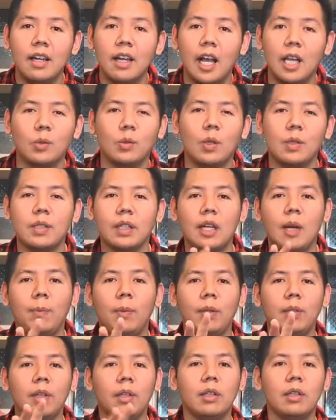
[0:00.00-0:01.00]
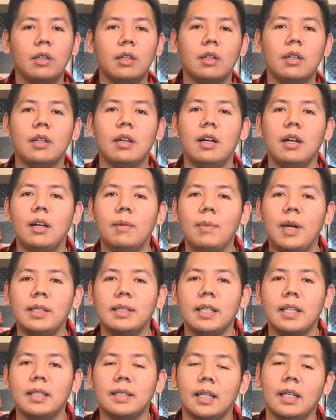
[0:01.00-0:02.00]
as well as a couple of other
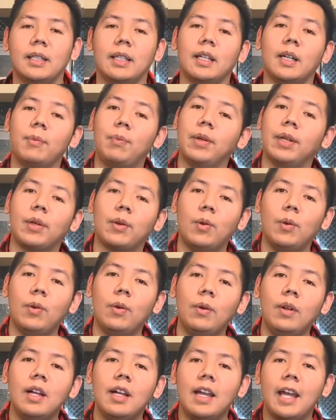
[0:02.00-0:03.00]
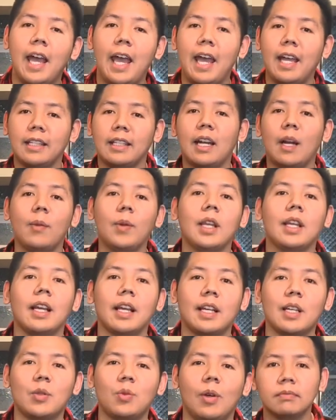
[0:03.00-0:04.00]
martinis that I think are pretty cool, and that I really
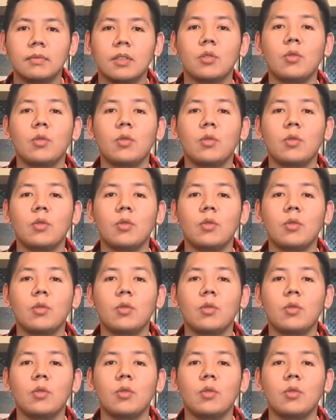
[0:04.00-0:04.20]
like as well.